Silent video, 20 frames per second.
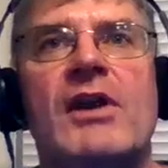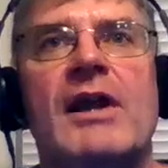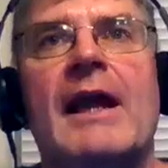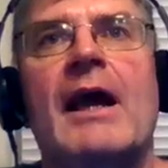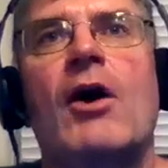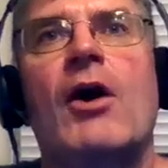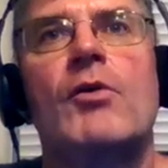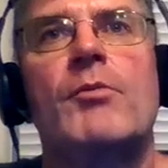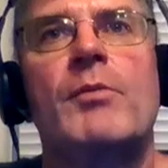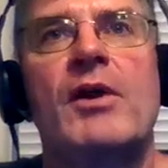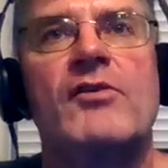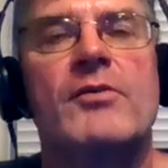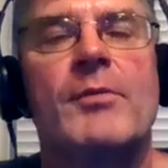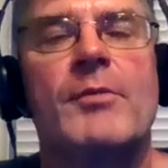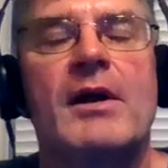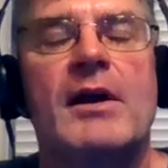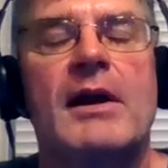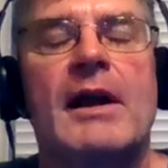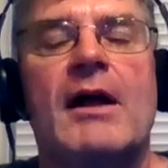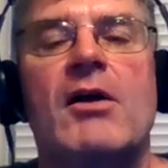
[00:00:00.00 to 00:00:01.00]
an account based
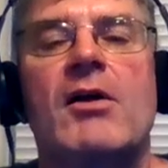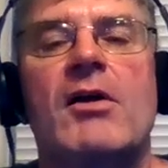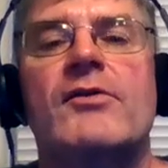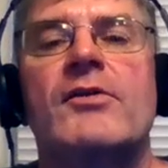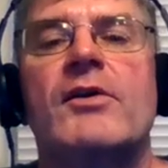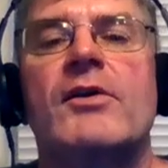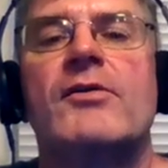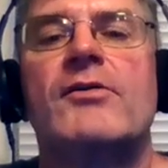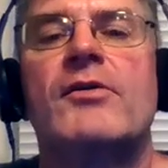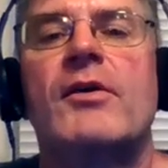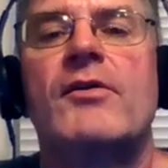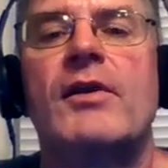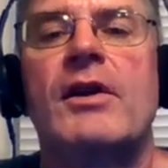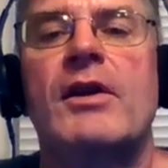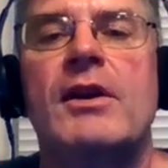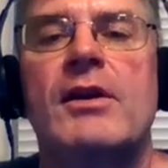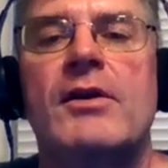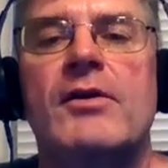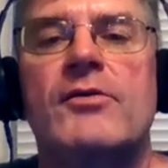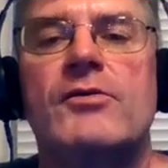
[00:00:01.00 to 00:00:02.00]
on analysis
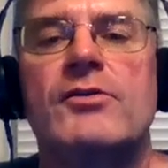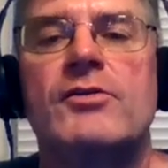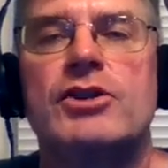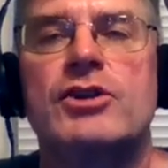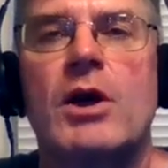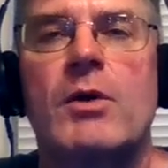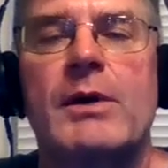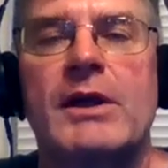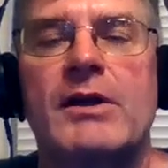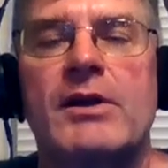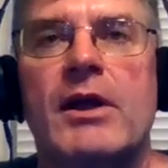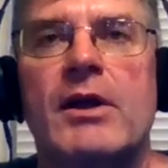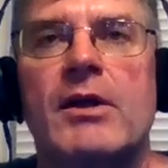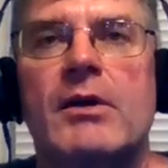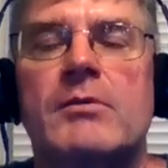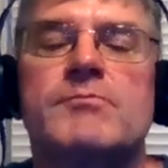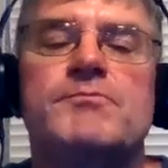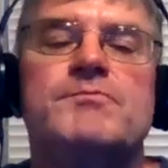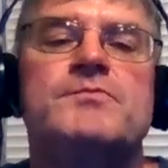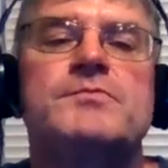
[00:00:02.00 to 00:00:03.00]
that he is showing
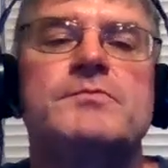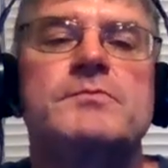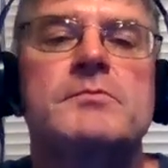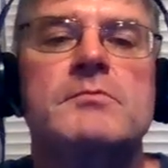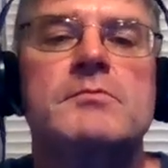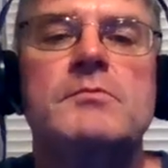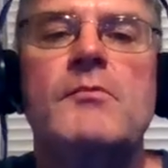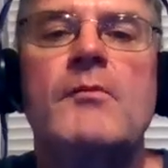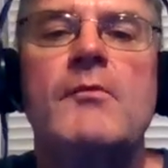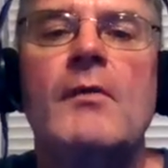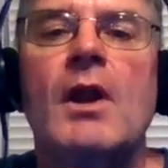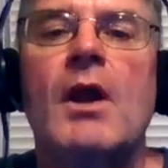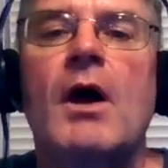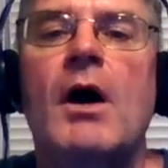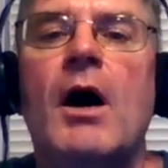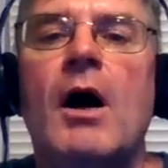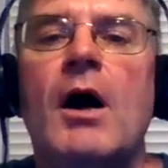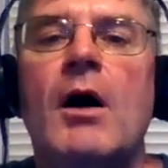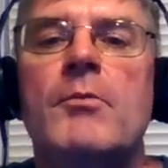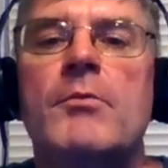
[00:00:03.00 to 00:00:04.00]
there.
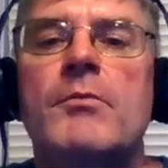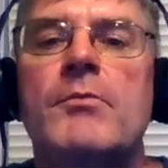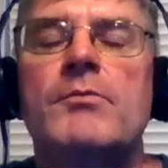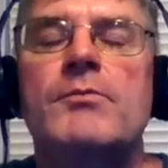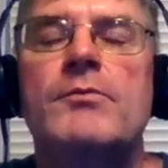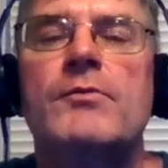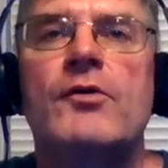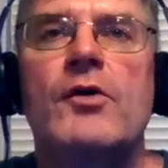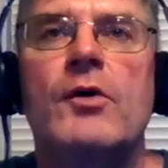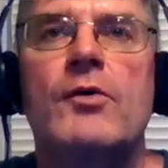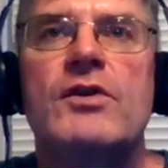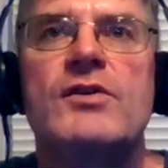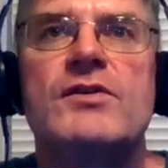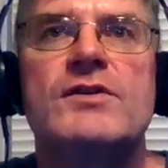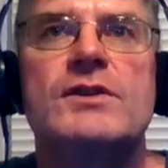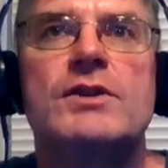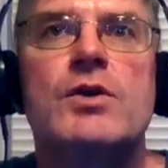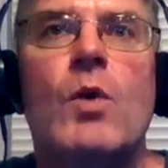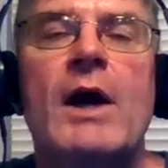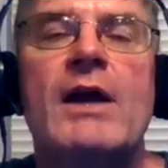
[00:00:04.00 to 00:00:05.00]
So
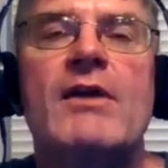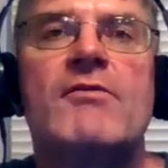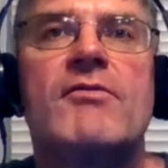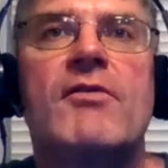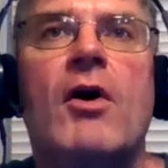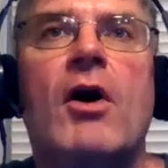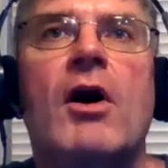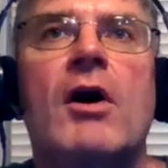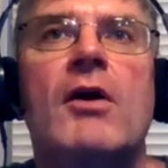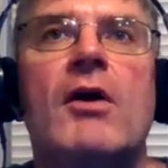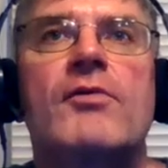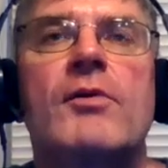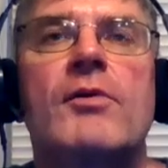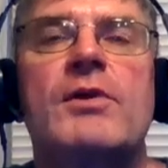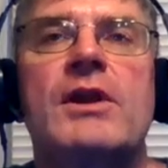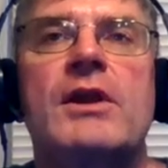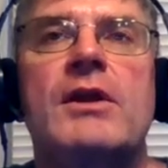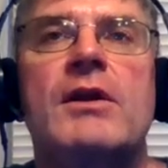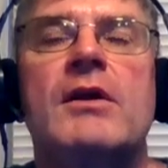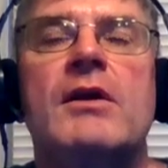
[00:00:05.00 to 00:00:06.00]
this is quite far
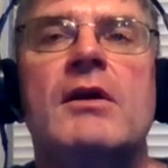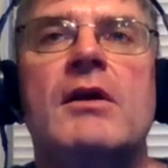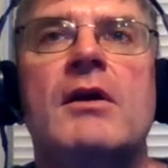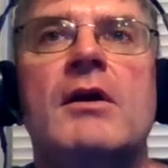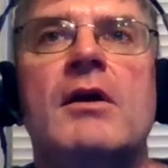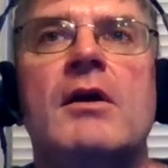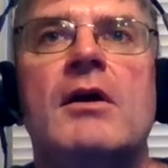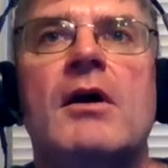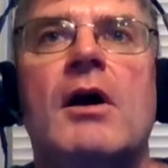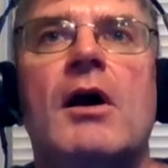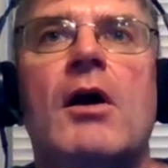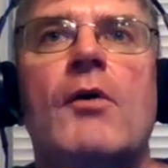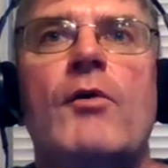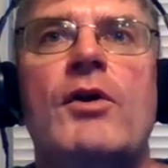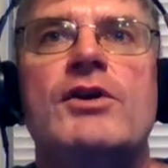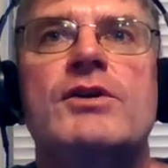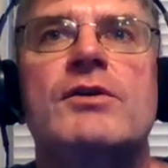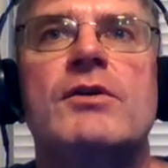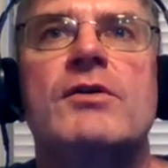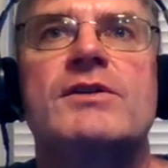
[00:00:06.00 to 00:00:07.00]
from the
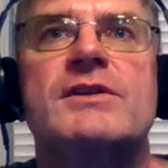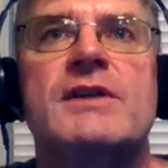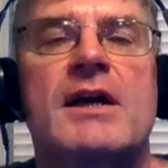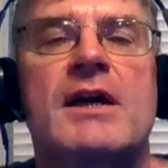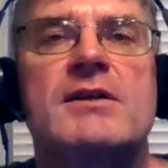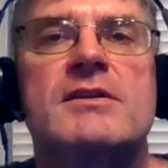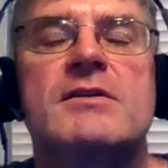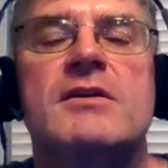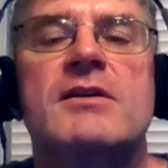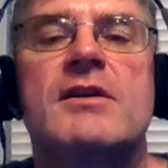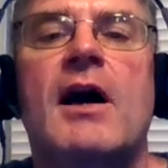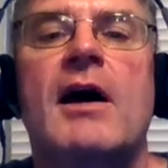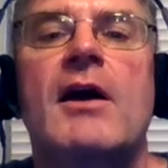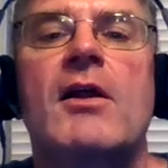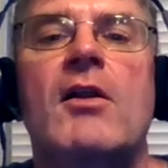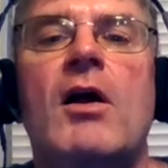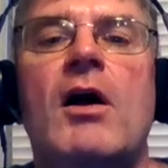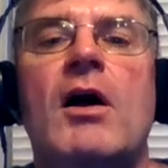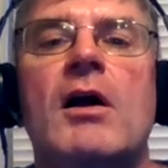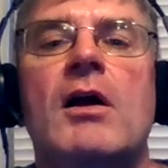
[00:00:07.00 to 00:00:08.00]
original text of the
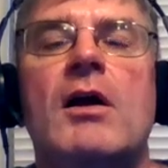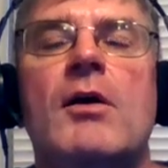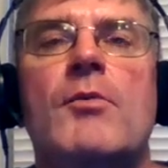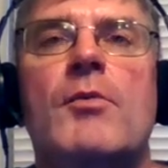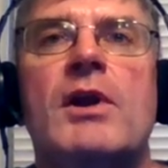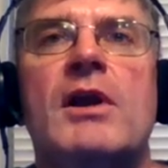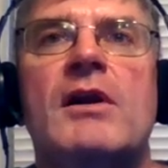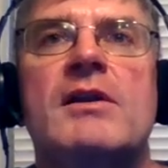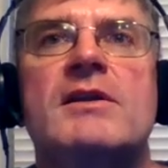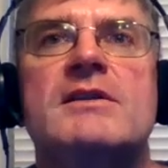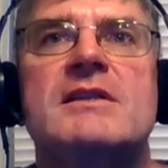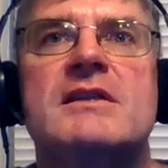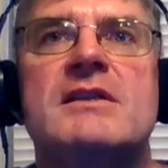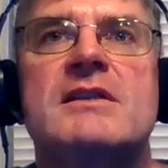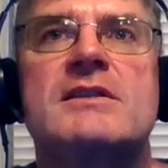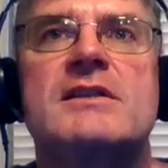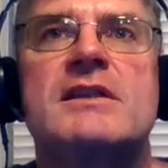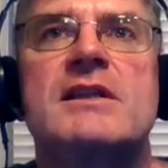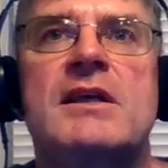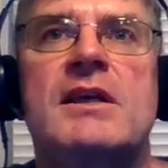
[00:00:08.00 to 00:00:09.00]
dialogue, but it is
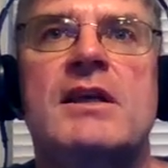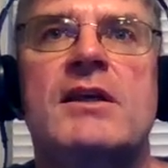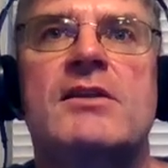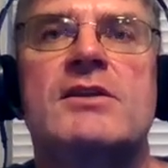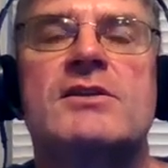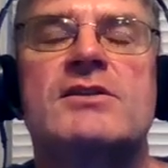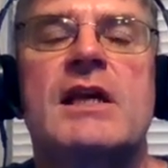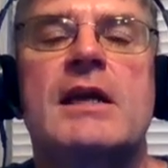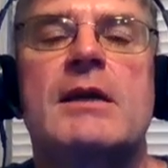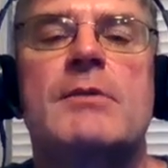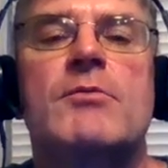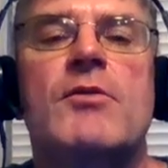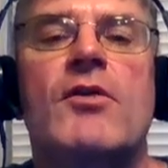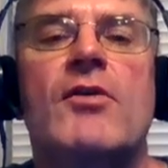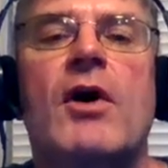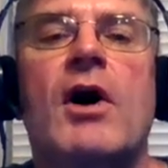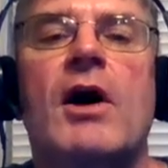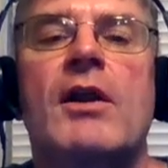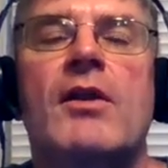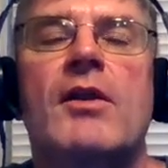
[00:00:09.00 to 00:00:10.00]
seeing the same
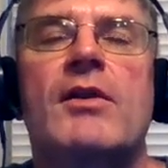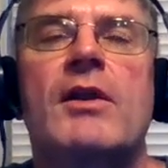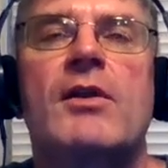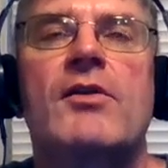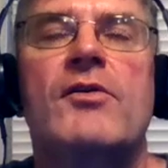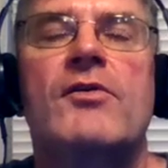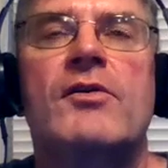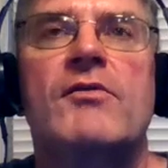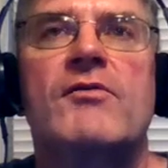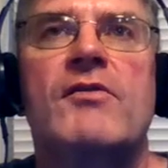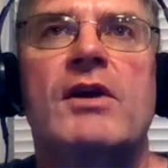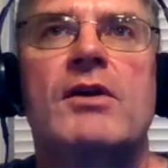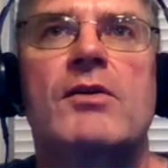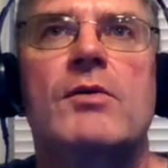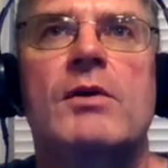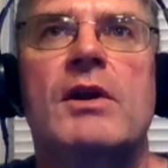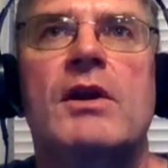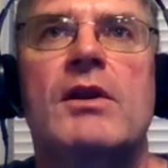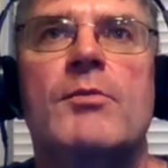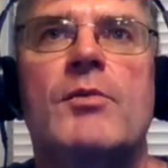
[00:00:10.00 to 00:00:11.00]
thought that is conveyed
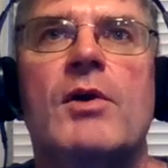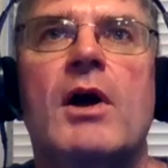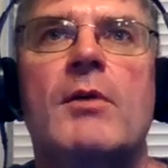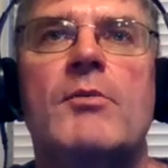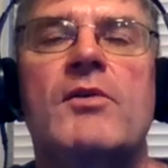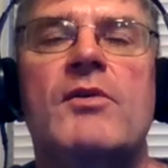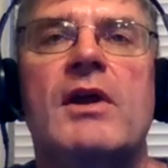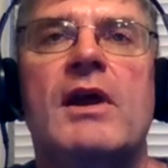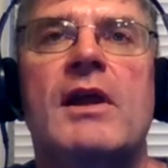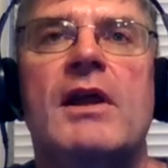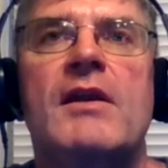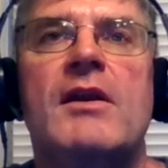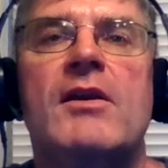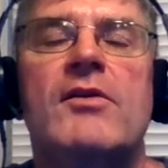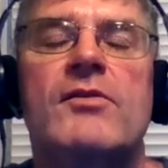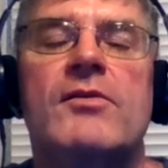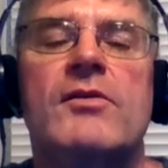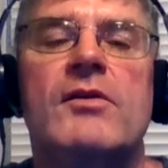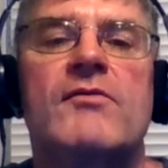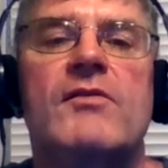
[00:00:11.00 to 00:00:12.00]
to it in the prompt and that
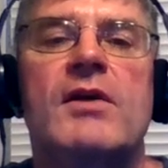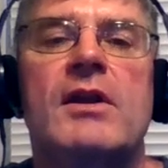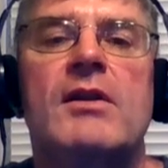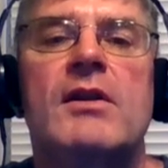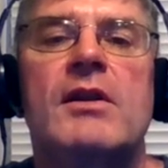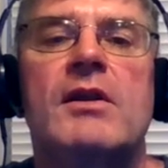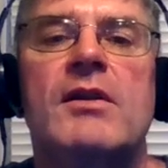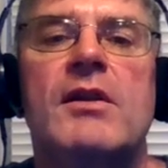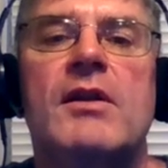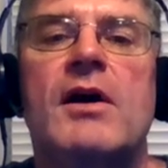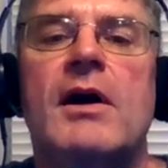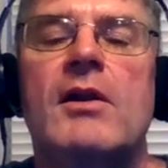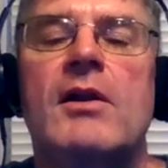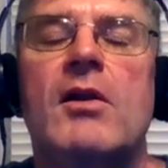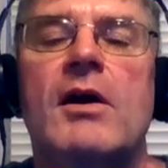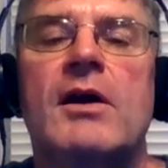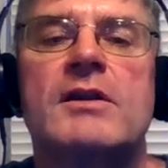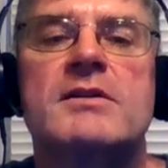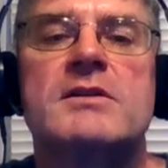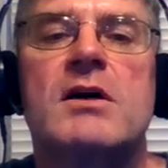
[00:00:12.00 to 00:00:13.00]
is conveyed in the
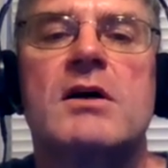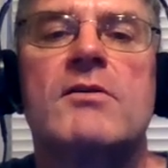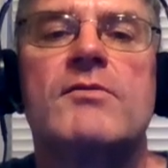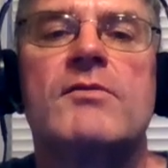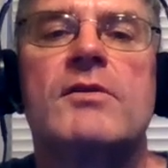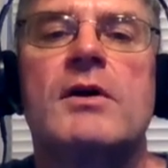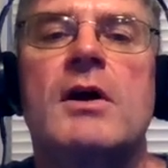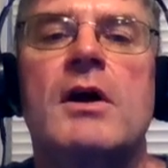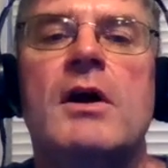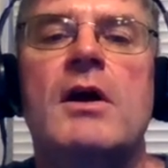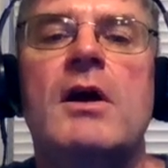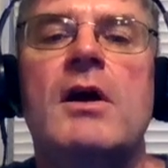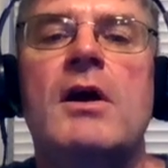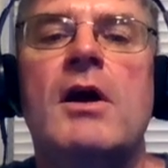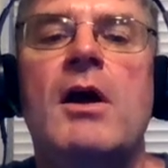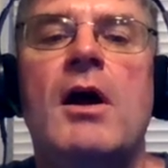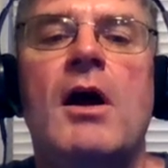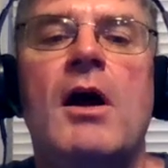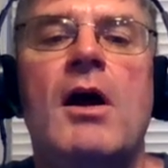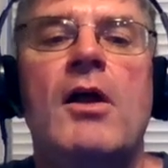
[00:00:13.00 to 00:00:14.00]
dialogue itself.
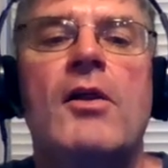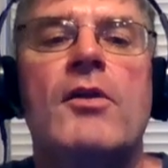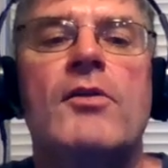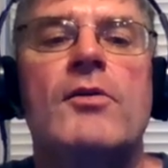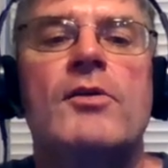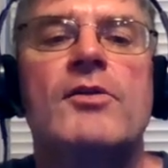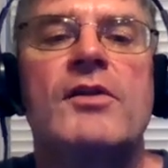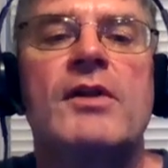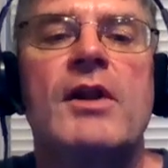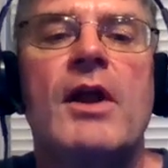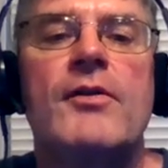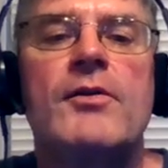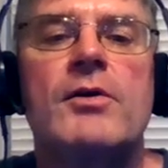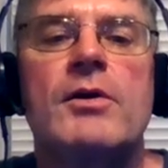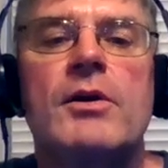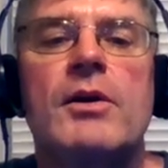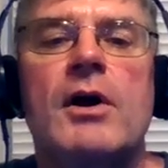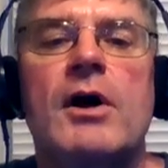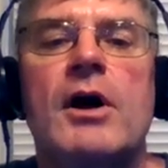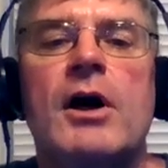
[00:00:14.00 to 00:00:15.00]
There is
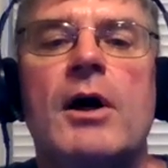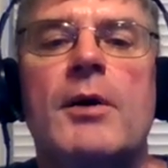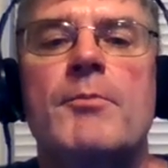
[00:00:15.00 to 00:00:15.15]
another